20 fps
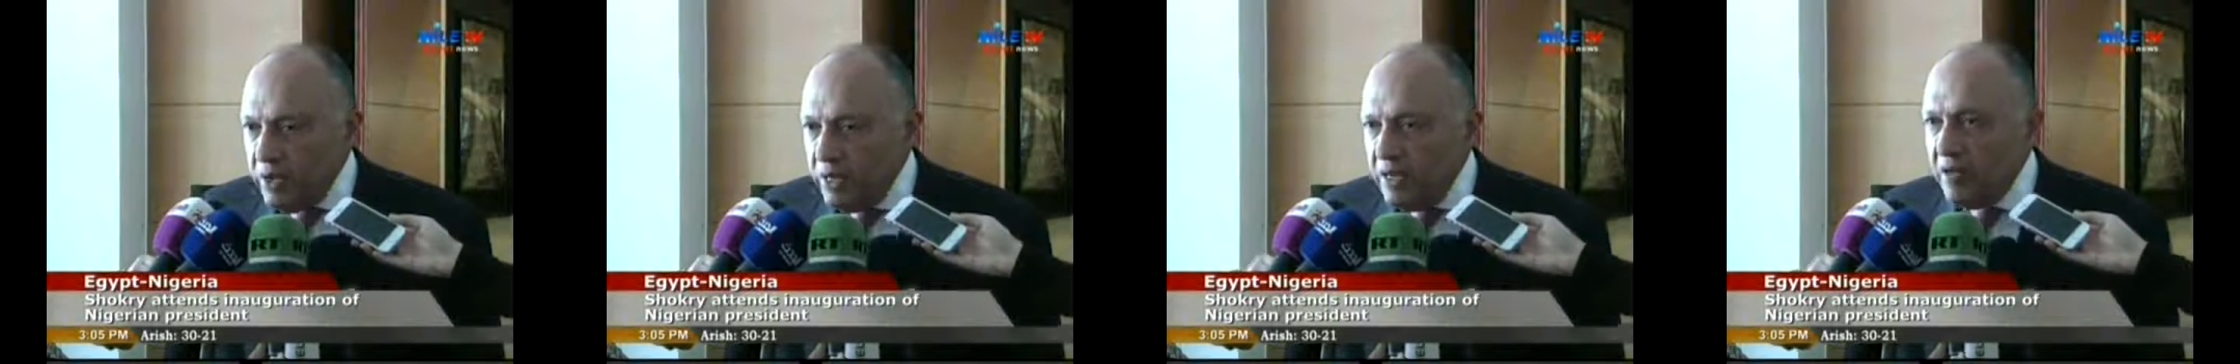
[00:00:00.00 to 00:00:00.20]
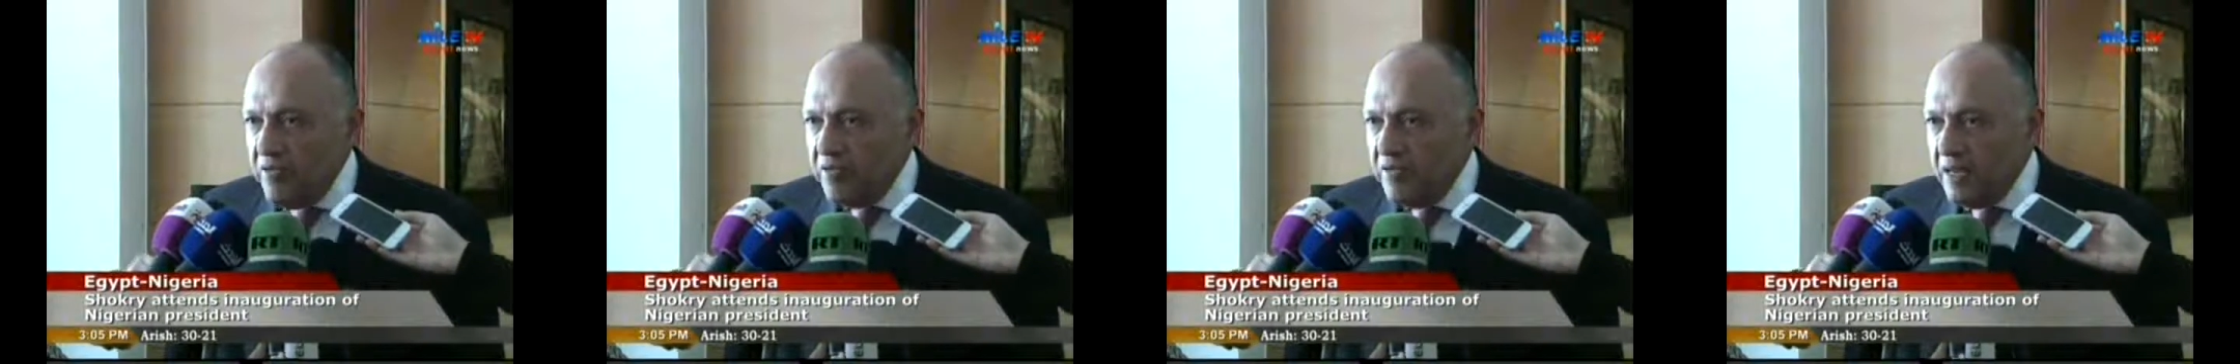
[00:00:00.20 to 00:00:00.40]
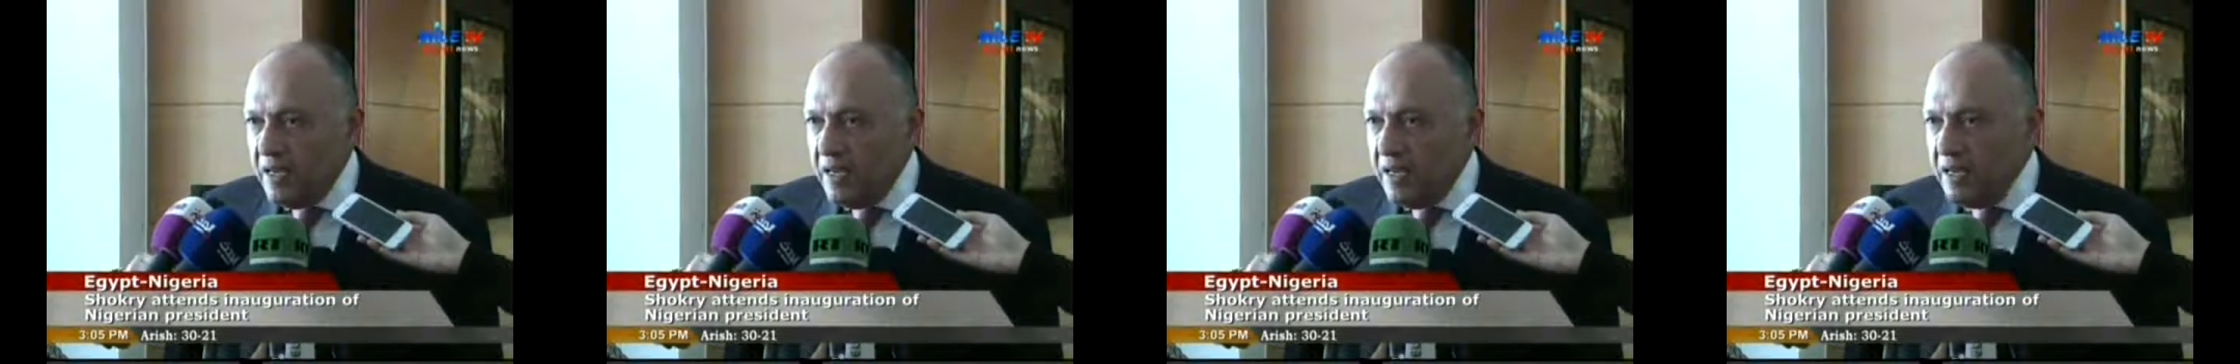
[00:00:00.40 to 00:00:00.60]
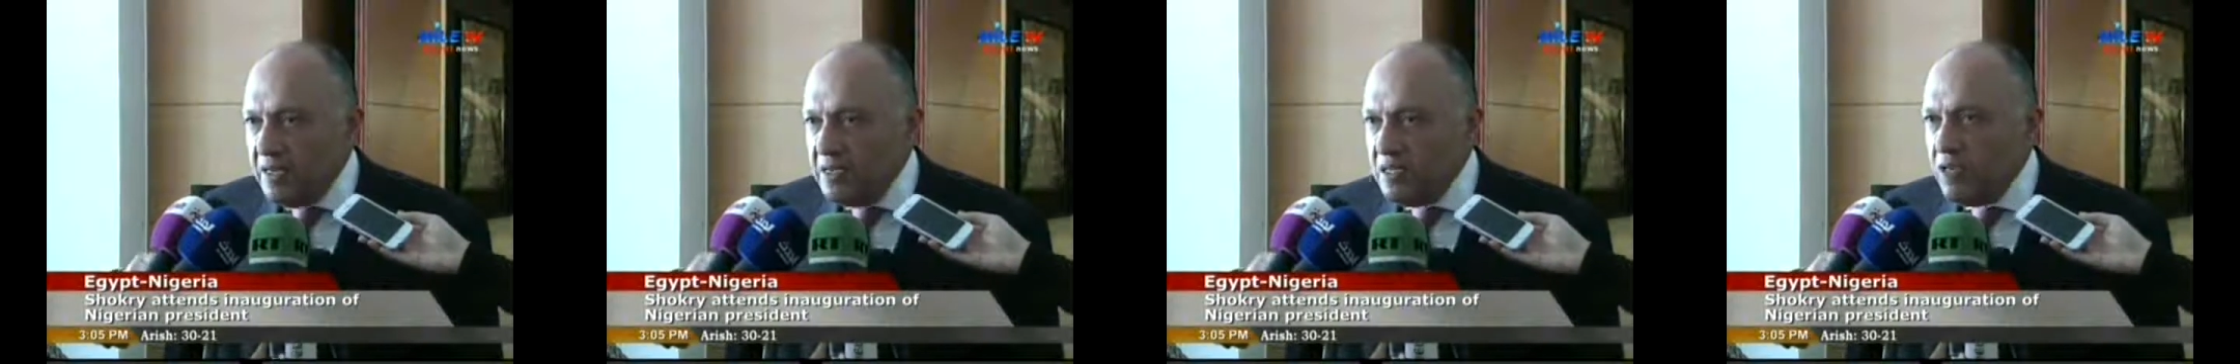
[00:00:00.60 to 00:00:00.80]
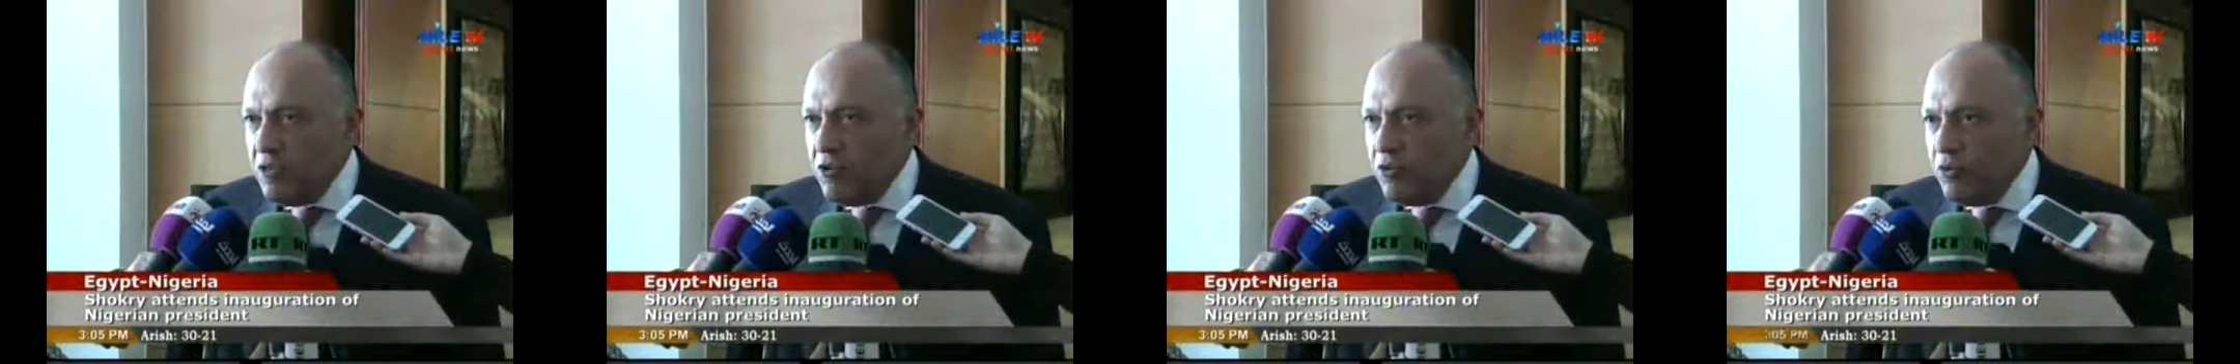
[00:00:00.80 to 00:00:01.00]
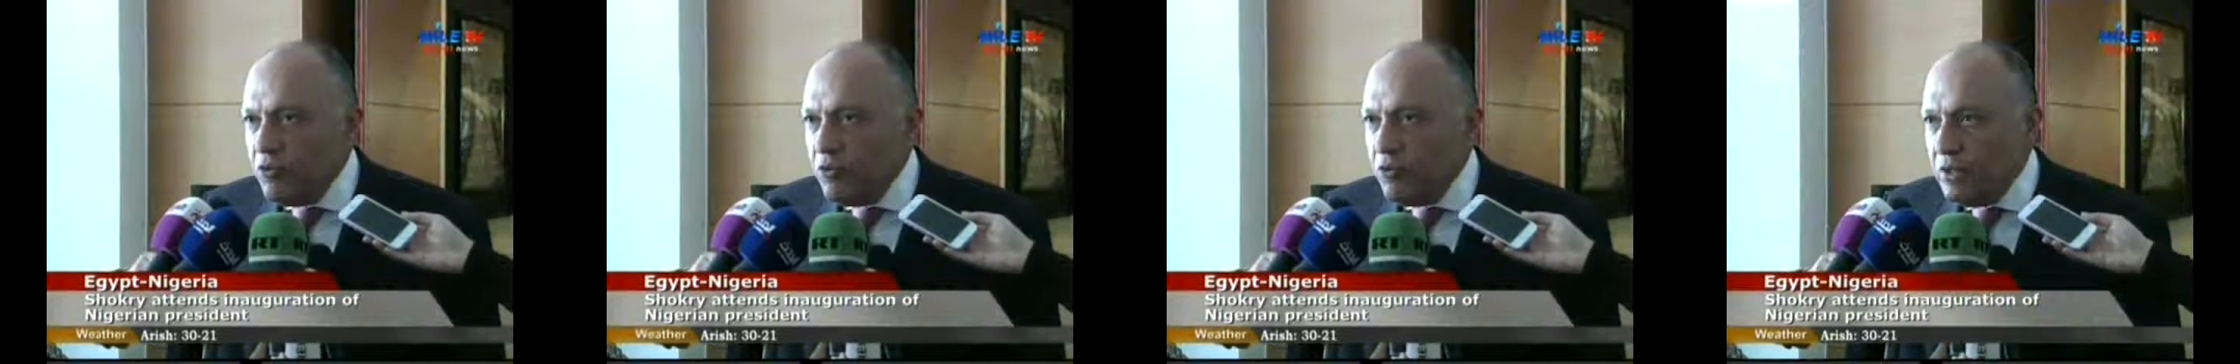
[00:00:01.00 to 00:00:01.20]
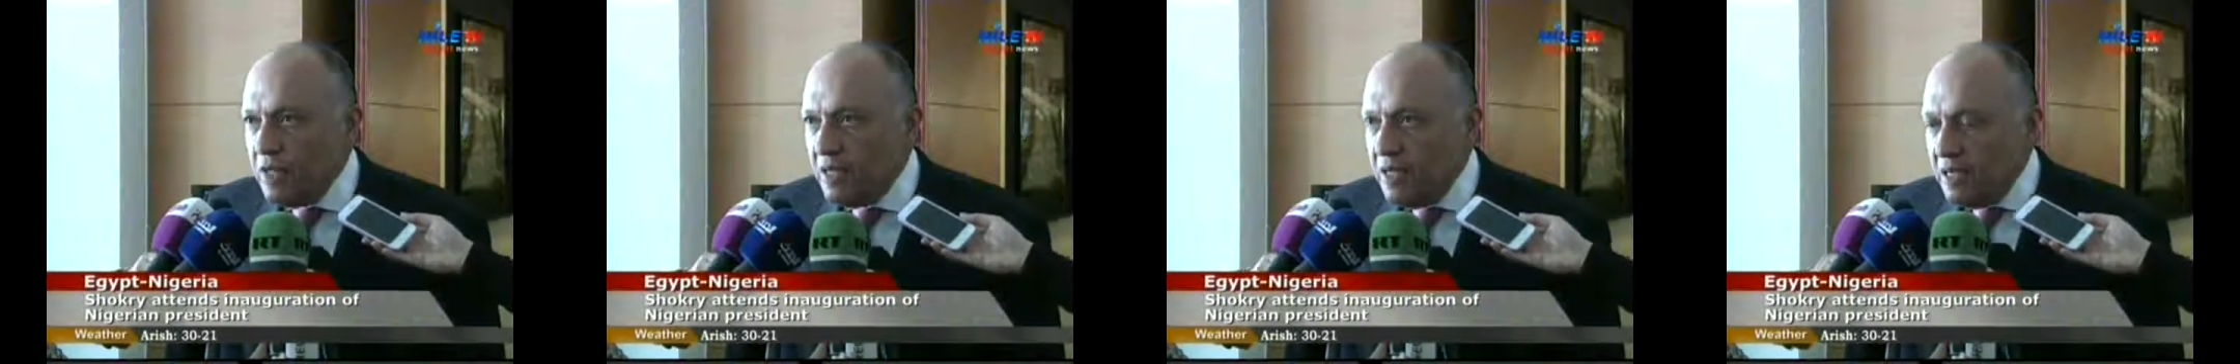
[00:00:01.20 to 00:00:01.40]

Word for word: attendance are South Africa's